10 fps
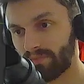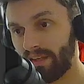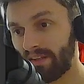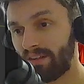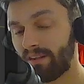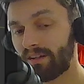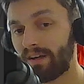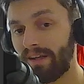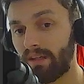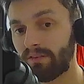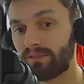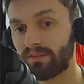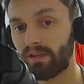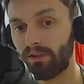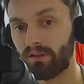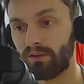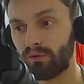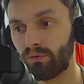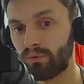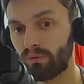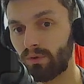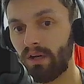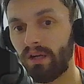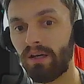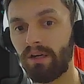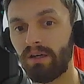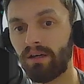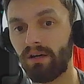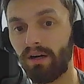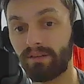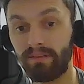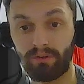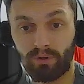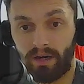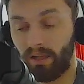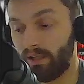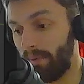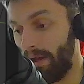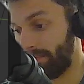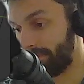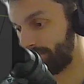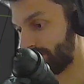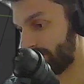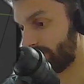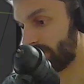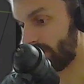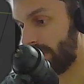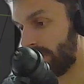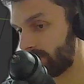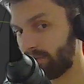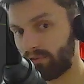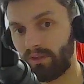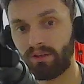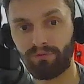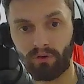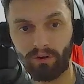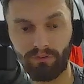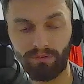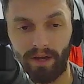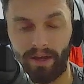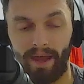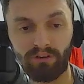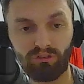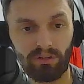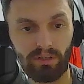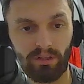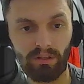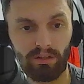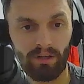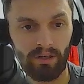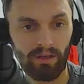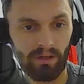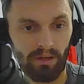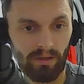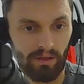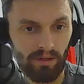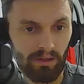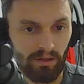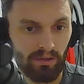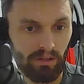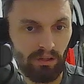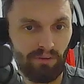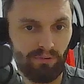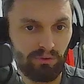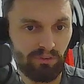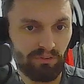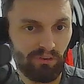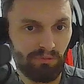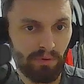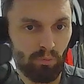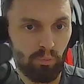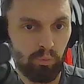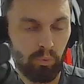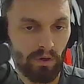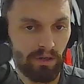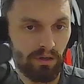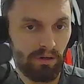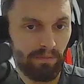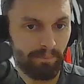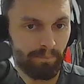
here is the new color map. And to see the difference, I actually, if you just give me 1